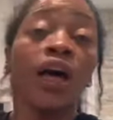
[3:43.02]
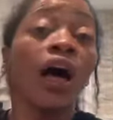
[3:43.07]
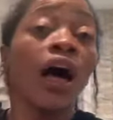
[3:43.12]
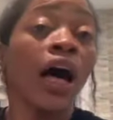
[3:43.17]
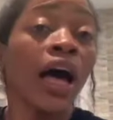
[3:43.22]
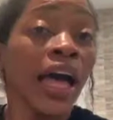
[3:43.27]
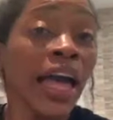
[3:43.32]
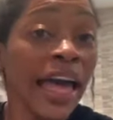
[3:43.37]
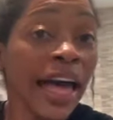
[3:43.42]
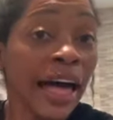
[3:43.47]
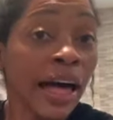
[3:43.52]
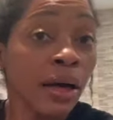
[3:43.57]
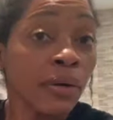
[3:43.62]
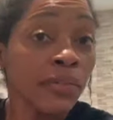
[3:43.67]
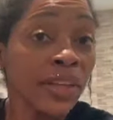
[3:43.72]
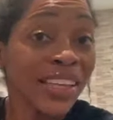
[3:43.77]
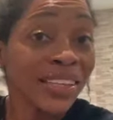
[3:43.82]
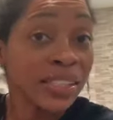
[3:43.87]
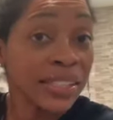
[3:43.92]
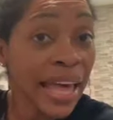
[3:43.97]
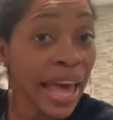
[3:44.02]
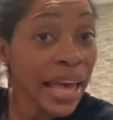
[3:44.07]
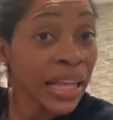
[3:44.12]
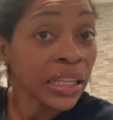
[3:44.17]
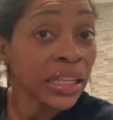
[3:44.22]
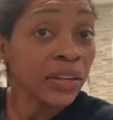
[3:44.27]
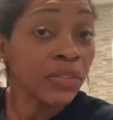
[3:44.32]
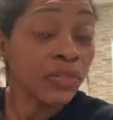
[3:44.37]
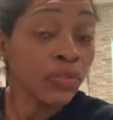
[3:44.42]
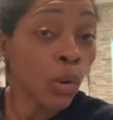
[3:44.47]
I have
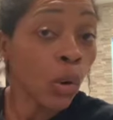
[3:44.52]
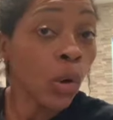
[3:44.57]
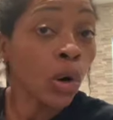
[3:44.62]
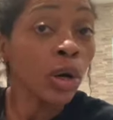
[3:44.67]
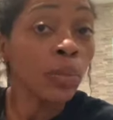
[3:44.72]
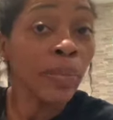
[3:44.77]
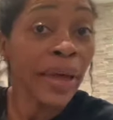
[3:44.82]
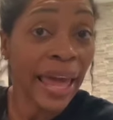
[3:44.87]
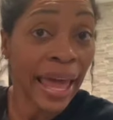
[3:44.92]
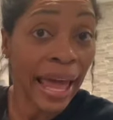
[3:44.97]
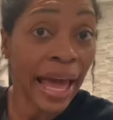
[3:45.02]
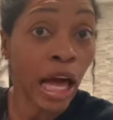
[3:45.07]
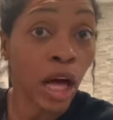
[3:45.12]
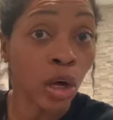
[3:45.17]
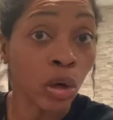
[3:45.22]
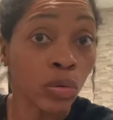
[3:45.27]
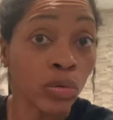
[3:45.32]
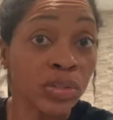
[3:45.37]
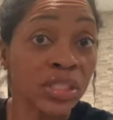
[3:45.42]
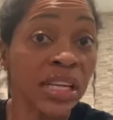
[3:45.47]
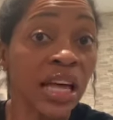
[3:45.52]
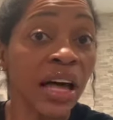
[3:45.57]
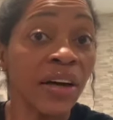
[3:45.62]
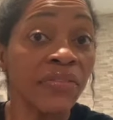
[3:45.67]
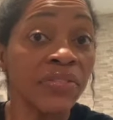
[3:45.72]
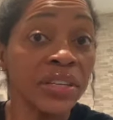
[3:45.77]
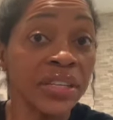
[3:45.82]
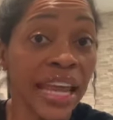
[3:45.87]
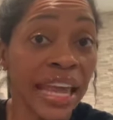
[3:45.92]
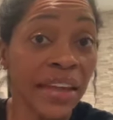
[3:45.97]
exactly 4 pounds of
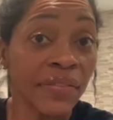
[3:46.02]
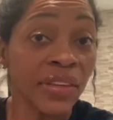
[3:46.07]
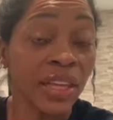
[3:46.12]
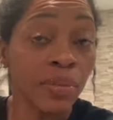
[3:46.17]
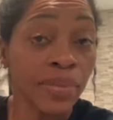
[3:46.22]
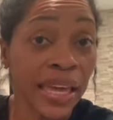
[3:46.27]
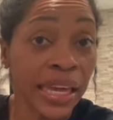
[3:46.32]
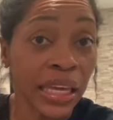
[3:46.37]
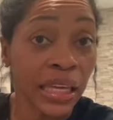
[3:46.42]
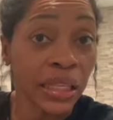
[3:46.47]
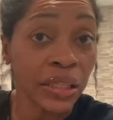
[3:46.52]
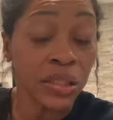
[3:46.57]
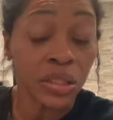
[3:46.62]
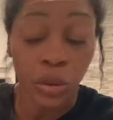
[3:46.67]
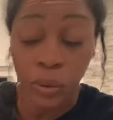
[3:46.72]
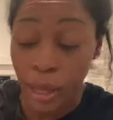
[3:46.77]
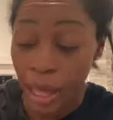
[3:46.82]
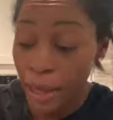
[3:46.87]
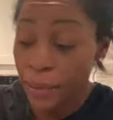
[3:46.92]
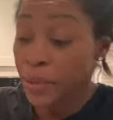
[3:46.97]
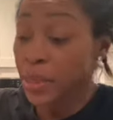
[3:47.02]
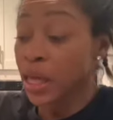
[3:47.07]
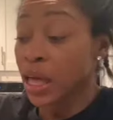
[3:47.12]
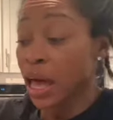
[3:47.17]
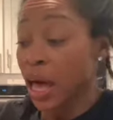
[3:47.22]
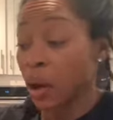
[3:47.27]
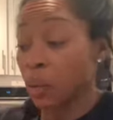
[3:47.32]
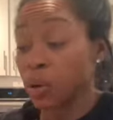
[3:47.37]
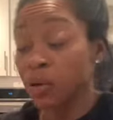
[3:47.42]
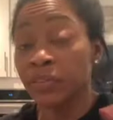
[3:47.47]
navy beans, okay?
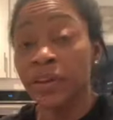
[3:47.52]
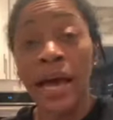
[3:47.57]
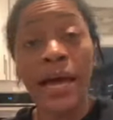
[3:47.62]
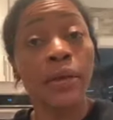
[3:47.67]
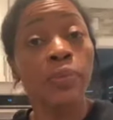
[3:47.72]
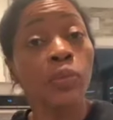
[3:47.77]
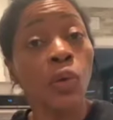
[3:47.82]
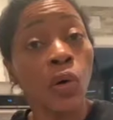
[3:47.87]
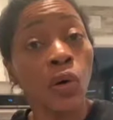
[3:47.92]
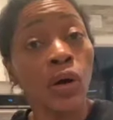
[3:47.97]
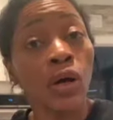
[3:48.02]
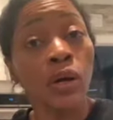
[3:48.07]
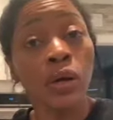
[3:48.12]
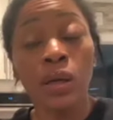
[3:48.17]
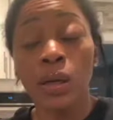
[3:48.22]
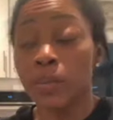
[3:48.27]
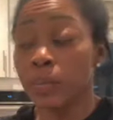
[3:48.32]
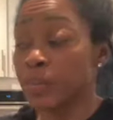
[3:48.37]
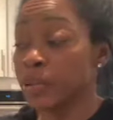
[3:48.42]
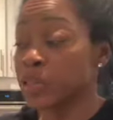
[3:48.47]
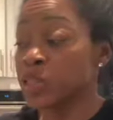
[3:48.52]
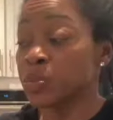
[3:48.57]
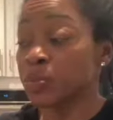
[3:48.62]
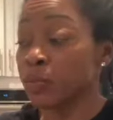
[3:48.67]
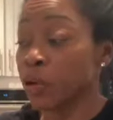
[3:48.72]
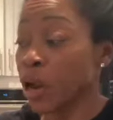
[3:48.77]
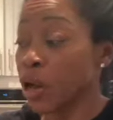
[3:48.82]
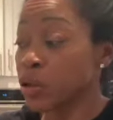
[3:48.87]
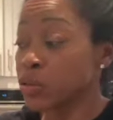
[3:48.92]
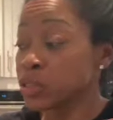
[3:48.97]
I would have gotten more, but
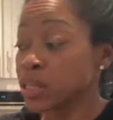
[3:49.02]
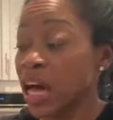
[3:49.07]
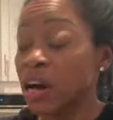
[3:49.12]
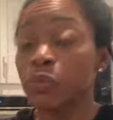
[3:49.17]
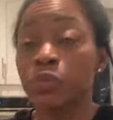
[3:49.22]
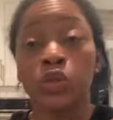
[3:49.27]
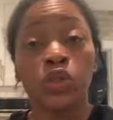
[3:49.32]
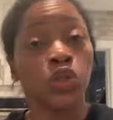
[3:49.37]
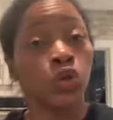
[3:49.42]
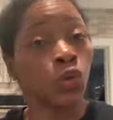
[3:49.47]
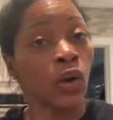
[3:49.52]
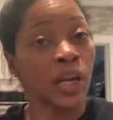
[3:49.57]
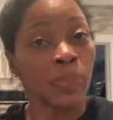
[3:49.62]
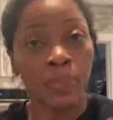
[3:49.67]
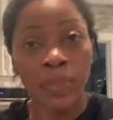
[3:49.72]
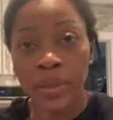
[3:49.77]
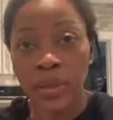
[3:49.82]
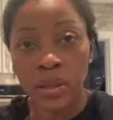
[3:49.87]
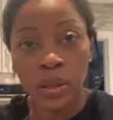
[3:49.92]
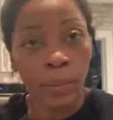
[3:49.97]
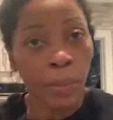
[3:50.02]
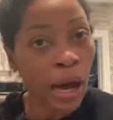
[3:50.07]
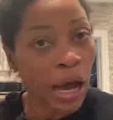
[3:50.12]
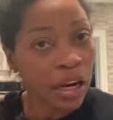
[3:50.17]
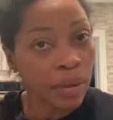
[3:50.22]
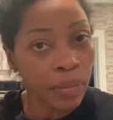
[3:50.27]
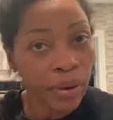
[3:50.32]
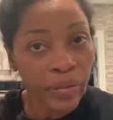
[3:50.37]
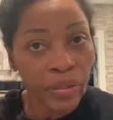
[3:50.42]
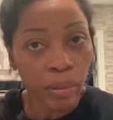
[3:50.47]
Sprouts, I was scraping the
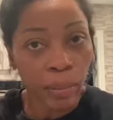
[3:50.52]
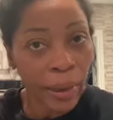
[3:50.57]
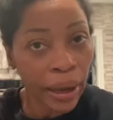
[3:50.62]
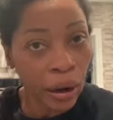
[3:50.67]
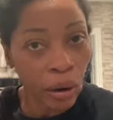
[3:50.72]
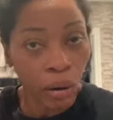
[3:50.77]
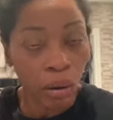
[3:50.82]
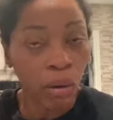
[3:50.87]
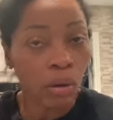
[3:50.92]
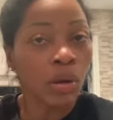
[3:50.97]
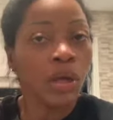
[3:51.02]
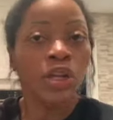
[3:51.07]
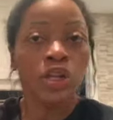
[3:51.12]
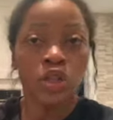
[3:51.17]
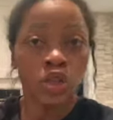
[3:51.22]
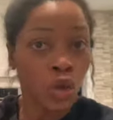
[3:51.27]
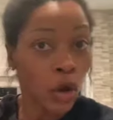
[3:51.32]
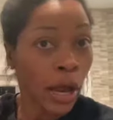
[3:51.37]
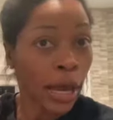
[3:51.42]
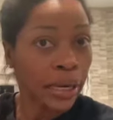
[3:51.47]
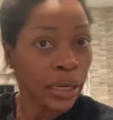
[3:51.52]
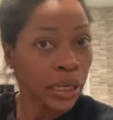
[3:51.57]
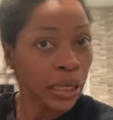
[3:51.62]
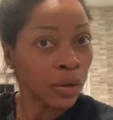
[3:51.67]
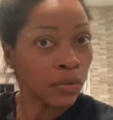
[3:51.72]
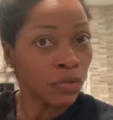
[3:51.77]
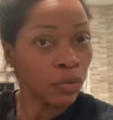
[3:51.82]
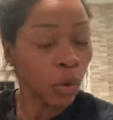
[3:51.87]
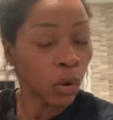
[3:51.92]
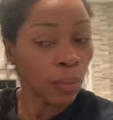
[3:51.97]
bottom of the barrel trying to
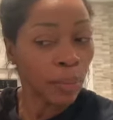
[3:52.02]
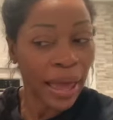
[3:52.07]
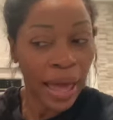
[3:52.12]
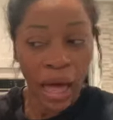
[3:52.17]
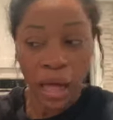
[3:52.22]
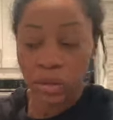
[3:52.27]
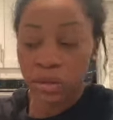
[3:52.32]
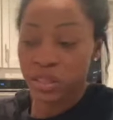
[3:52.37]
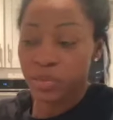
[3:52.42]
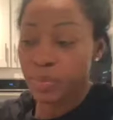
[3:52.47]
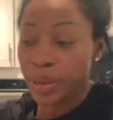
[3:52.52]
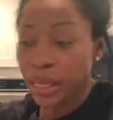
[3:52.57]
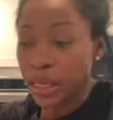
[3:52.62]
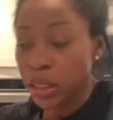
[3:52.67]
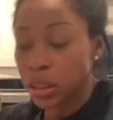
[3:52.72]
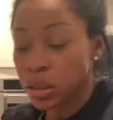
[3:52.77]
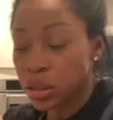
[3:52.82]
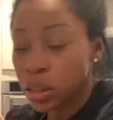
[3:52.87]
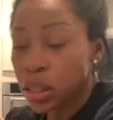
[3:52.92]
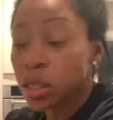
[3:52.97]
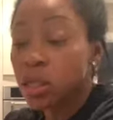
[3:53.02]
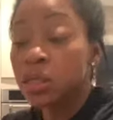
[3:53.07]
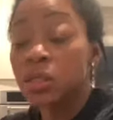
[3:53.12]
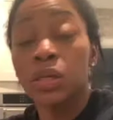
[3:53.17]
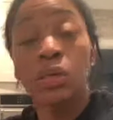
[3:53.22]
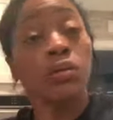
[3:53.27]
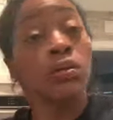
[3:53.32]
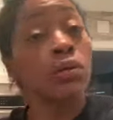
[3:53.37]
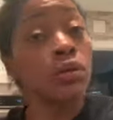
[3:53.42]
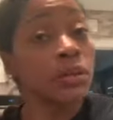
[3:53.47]
get 4 pounds of beans.
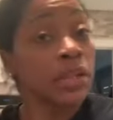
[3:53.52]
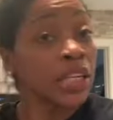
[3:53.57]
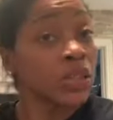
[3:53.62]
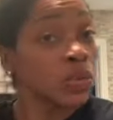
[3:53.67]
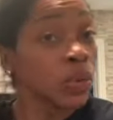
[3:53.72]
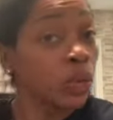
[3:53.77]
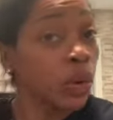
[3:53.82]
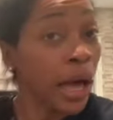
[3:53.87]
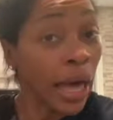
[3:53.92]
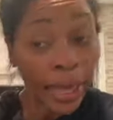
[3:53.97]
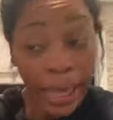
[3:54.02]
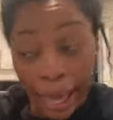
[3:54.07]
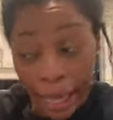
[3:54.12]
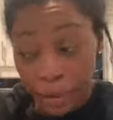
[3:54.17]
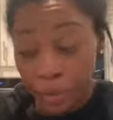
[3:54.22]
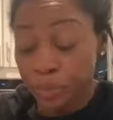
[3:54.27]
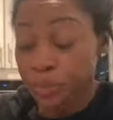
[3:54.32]
So that's what I got.